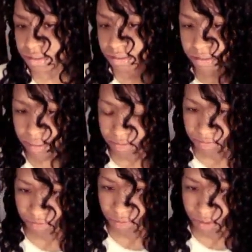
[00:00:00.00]
It's getting
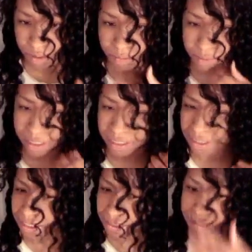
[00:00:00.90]
fuller, but I
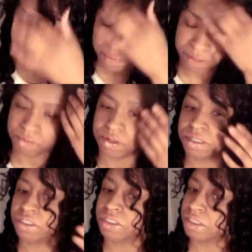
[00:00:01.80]
think I might want
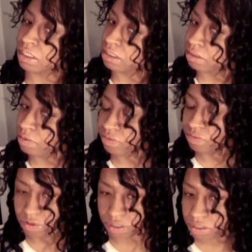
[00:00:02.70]
it just a little bit
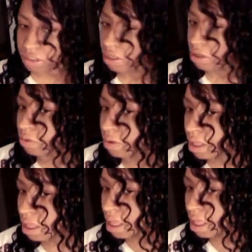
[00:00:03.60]
fuller, so
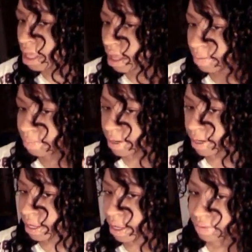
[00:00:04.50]
I
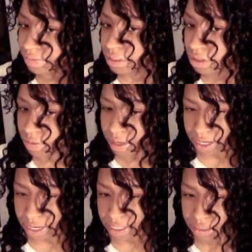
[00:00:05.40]
might have to go
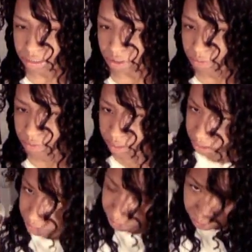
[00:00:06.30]
ahead and sew in
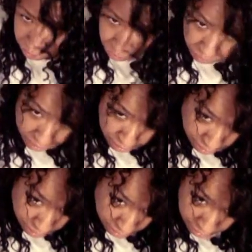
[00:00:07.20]
some extra
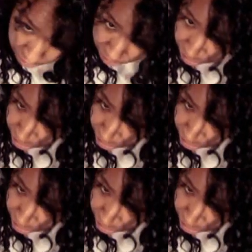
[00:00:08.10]
pieces.